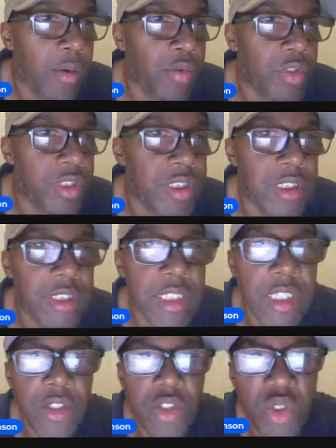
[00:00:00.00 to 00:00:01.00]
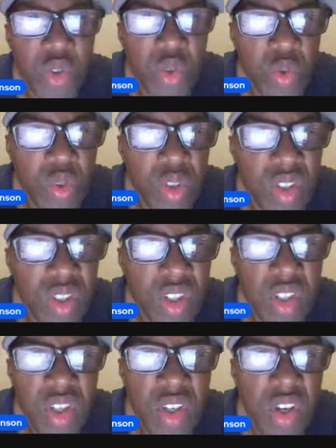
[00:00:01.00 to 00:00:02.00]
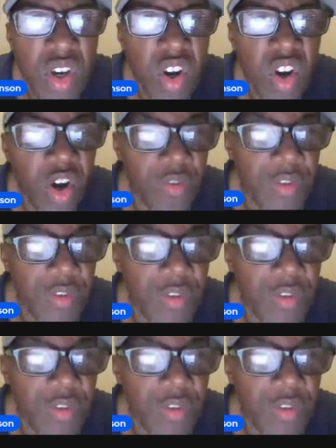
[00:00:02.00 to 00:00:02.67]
will see you on the